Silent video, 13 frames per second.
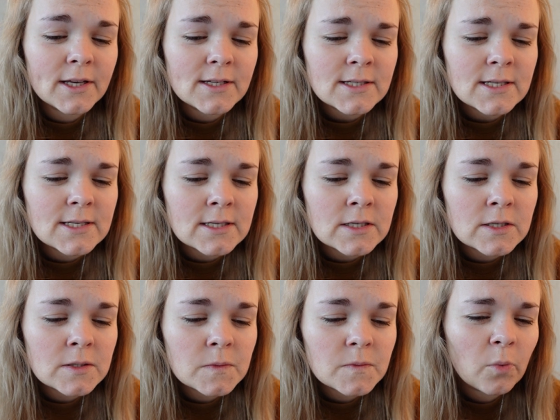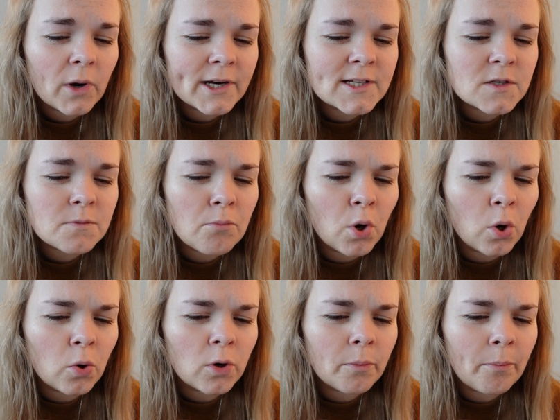is. What is
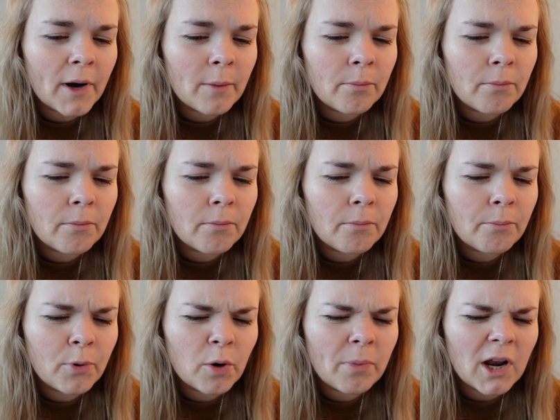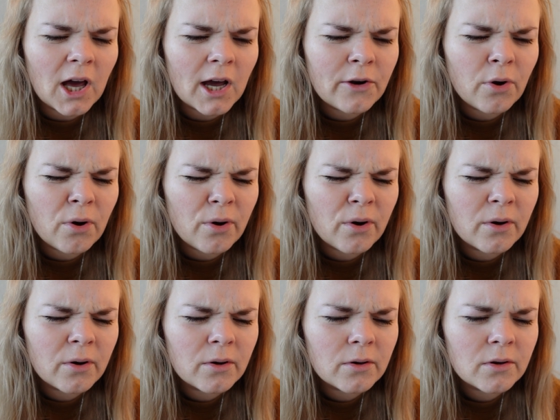mole poblano?
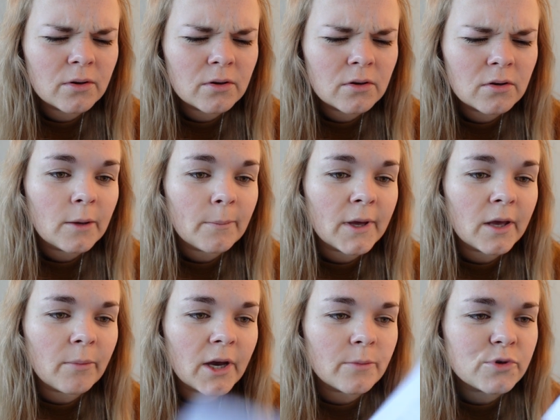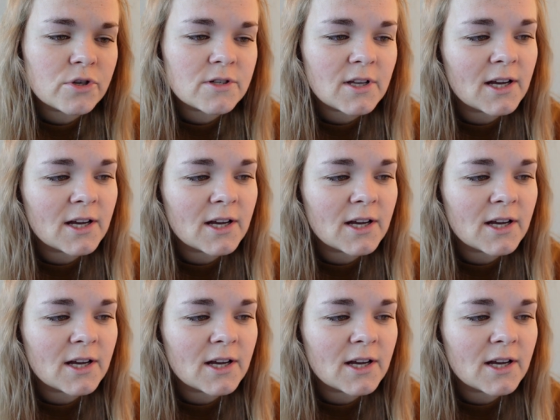Maybe I'm just